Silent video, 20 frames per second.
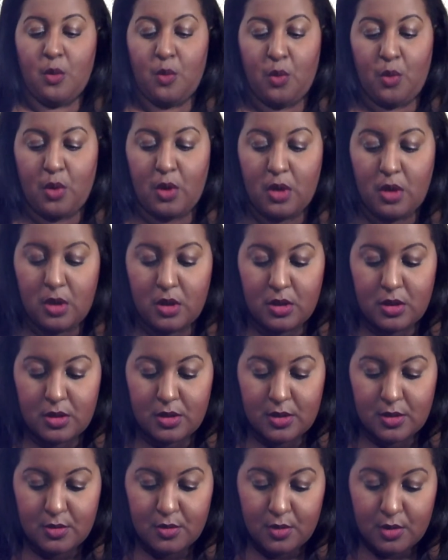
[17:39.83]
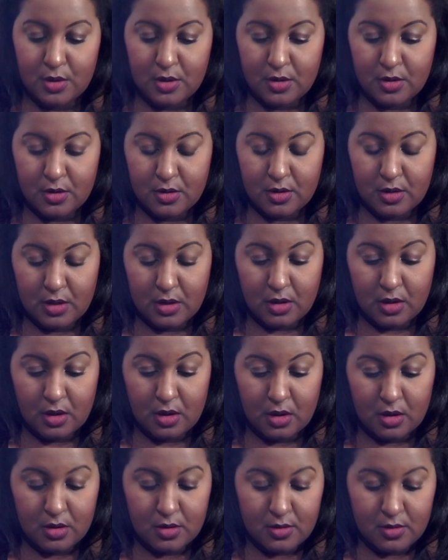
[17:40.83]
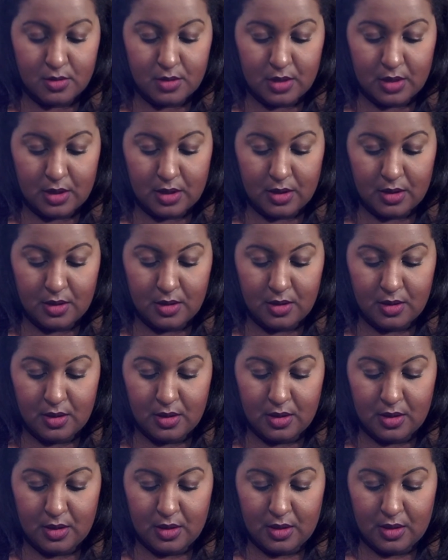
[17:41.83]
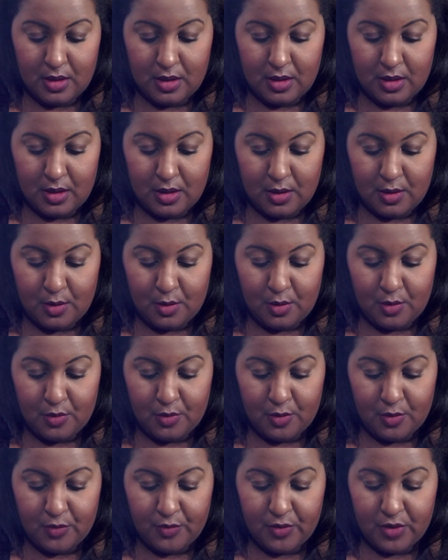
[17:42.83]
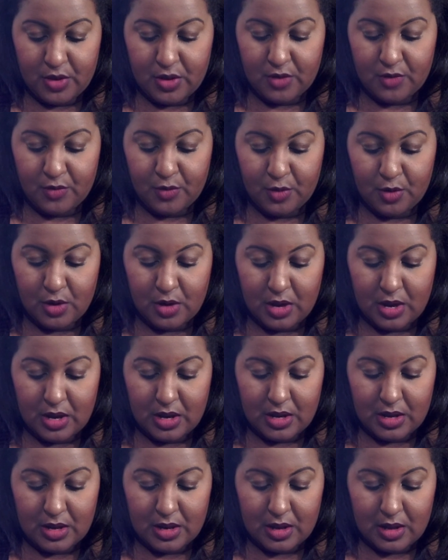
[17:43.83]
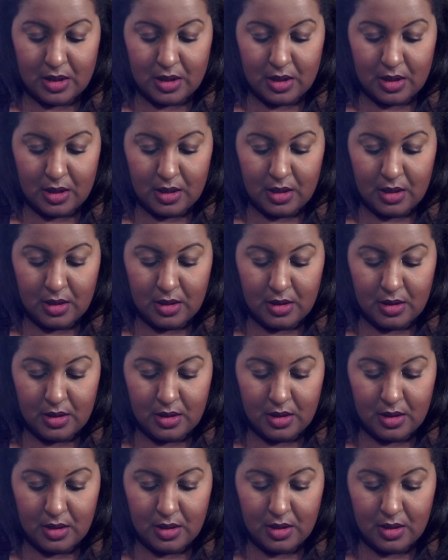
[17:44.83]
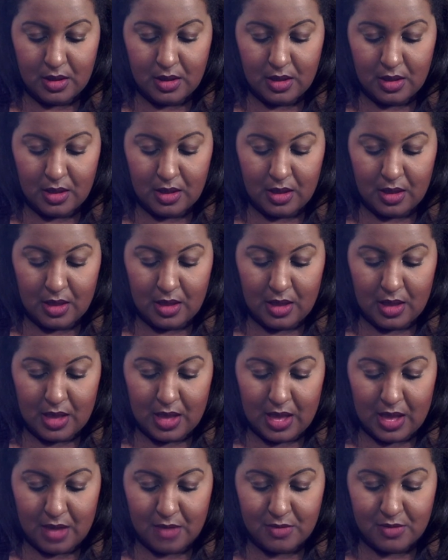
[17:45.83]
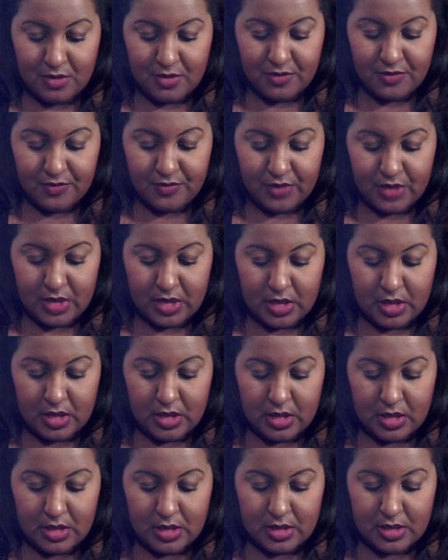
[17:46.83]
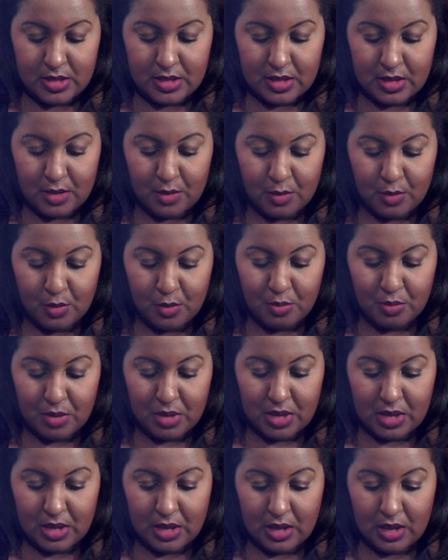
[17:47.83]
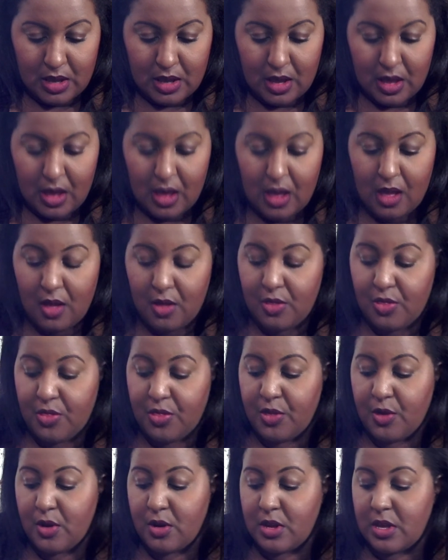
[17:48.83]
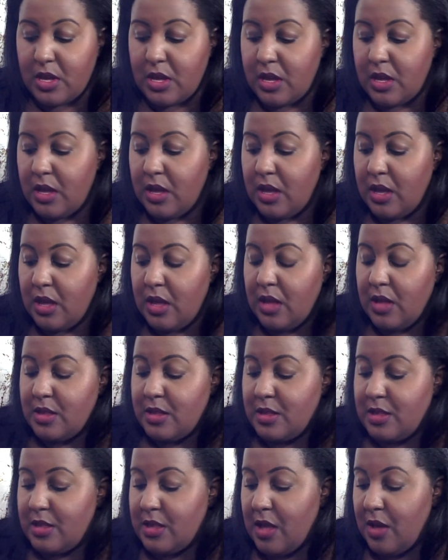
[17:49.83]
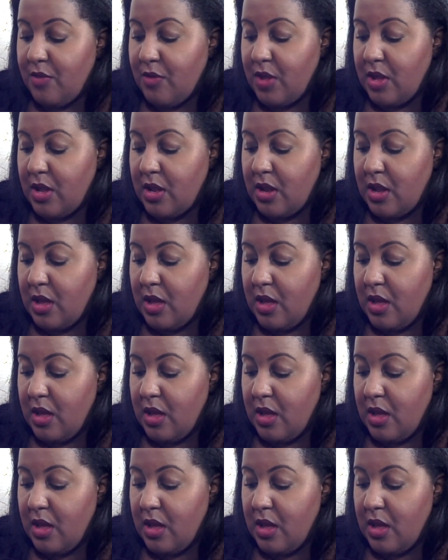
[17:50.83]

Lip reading: Good, it's on there, thank God. Okay. Going for $54.99. After fees, it will be $37.